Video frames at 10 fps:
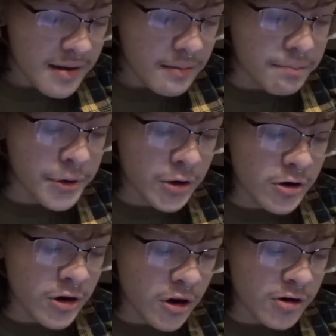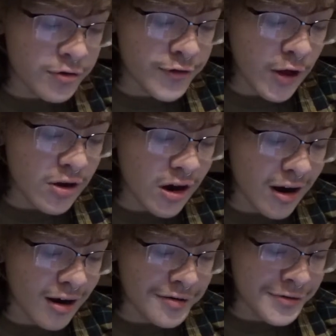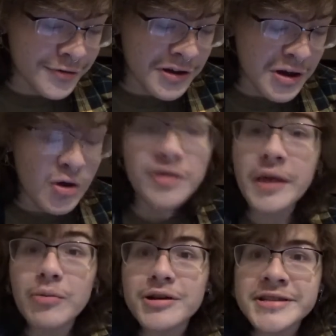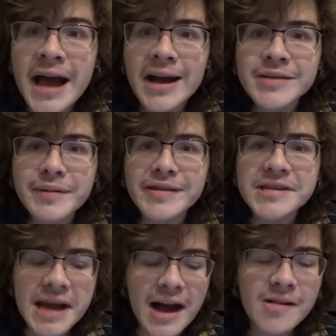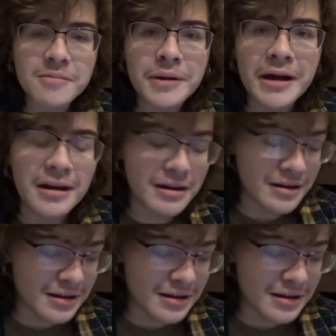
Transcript: Beauregard Felkoff, they were attacked by the Taliban.